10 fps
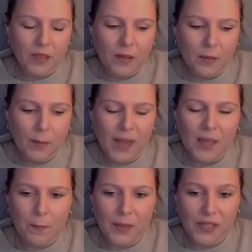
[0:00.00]

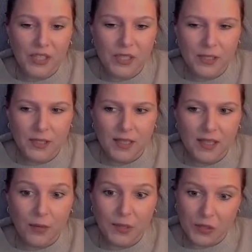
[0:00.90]
ambition
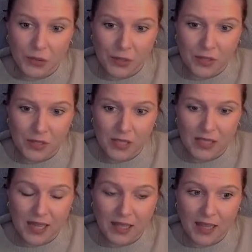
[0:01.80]
that returned
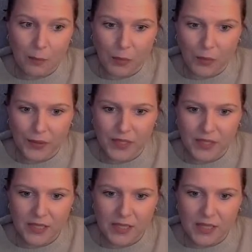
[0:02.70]
at that
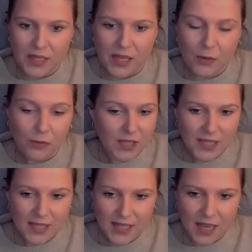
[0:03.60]
point, it really
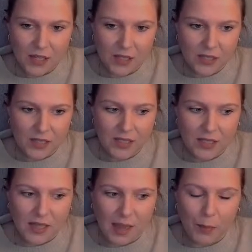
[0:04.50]
scared
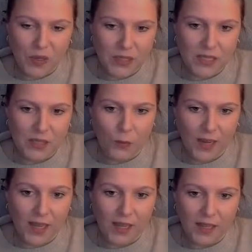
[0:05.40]
that person
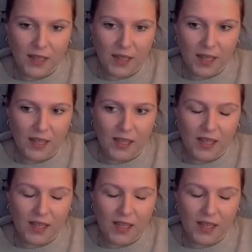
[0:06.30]
away. Like,